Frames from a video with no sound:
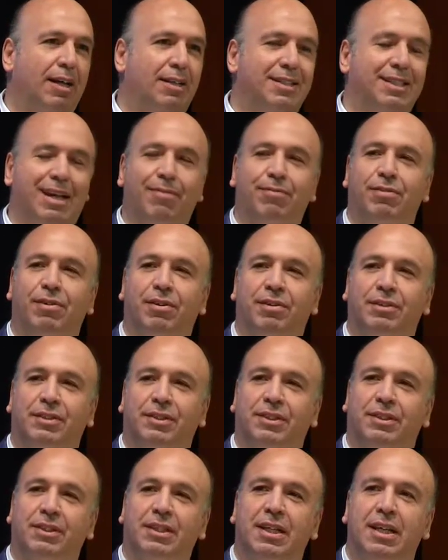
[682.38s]

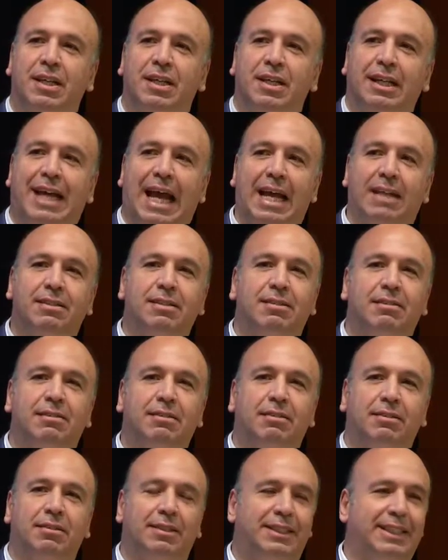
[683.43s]
suffered
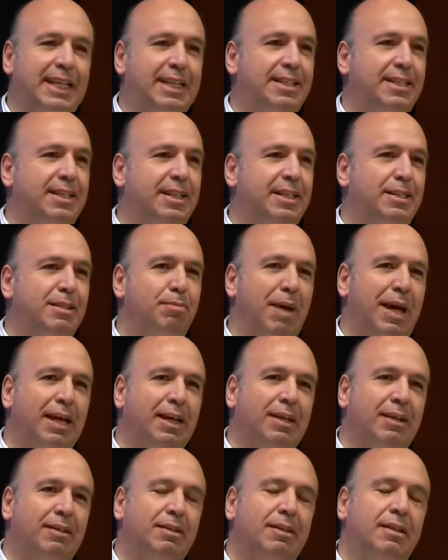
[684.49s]
cancer 6 years
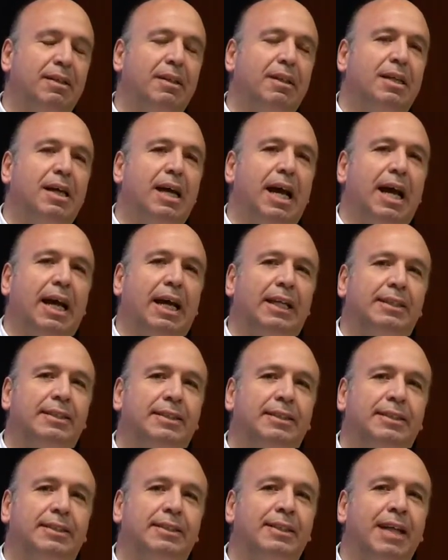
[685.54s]
back,
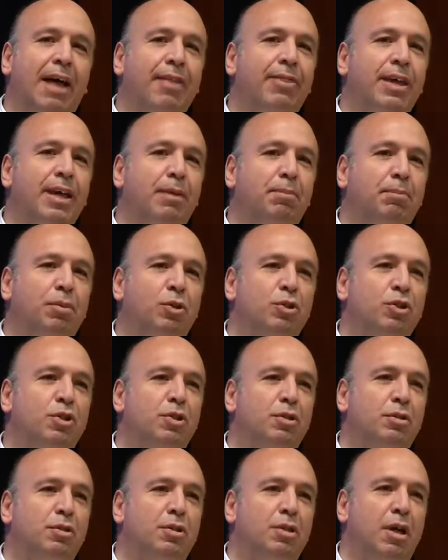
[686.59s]
and nothing
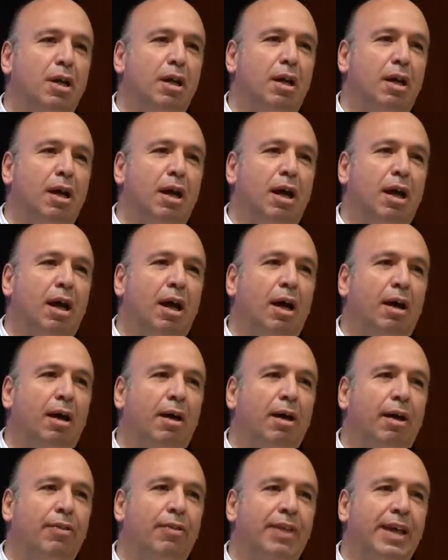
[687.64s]
puts
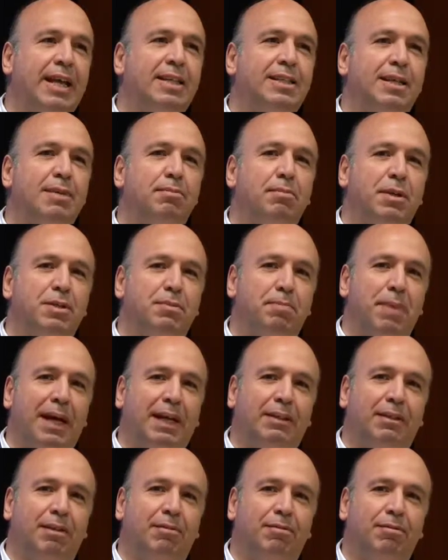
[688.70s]
things in
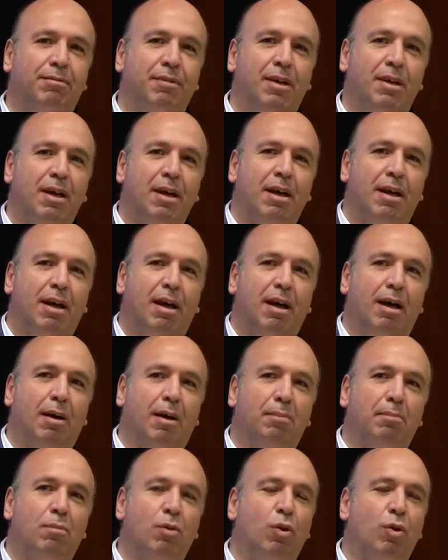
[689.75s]
perspective
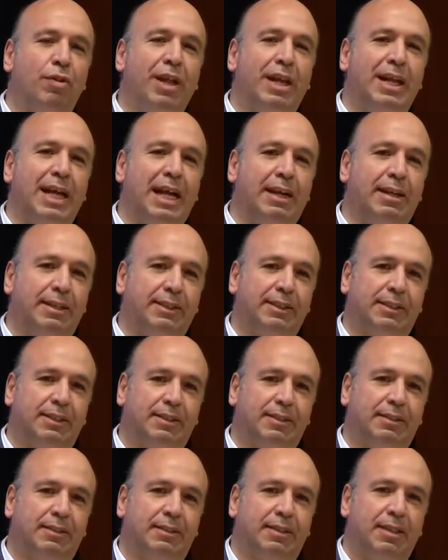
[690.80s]
more than
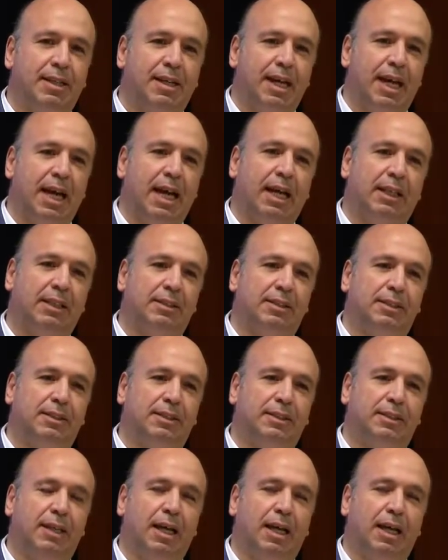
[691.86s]
illness. And